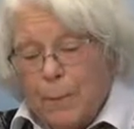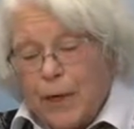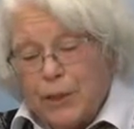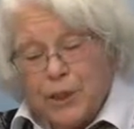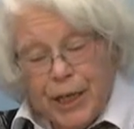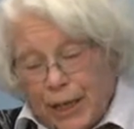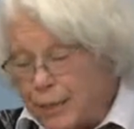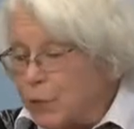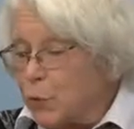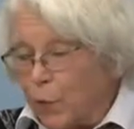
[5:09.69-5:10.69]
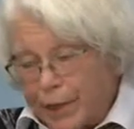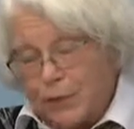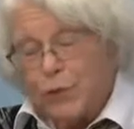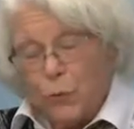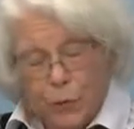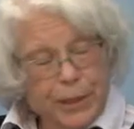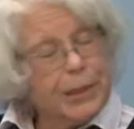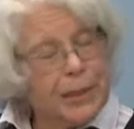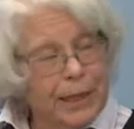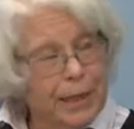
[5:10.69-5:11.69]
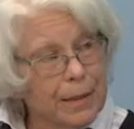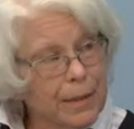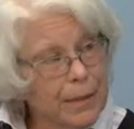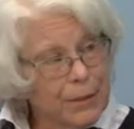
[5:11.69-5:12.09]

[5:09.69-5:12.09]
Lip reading: but she has a great story to tell.